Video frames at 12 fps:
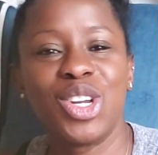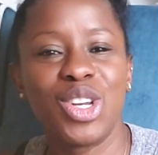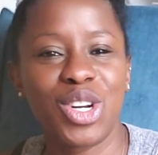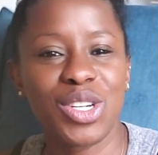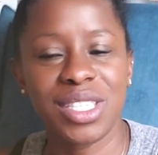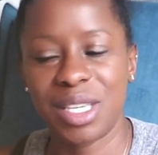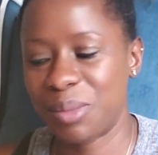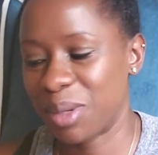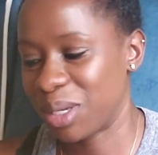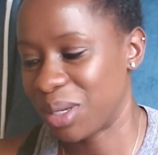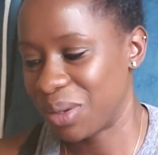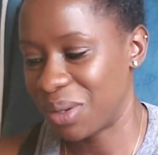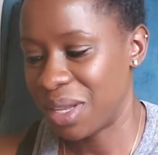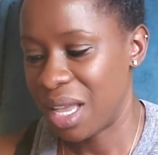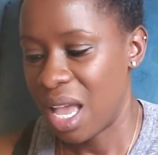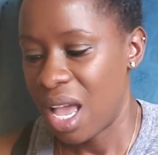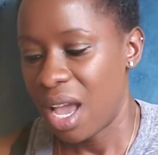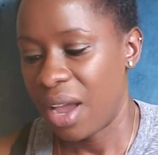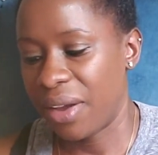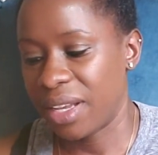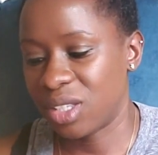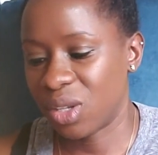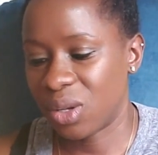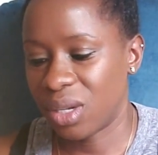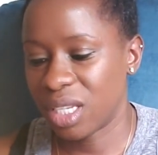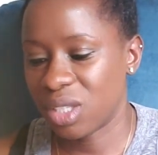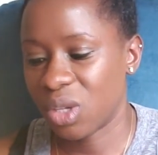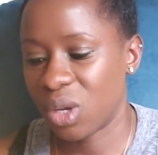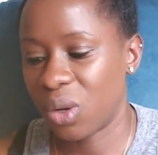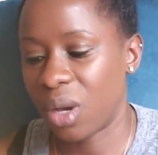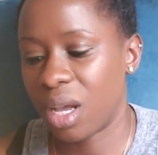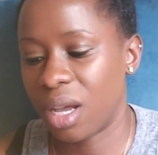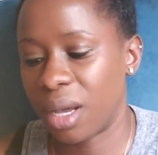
Nursing pillow. All right. So let's go.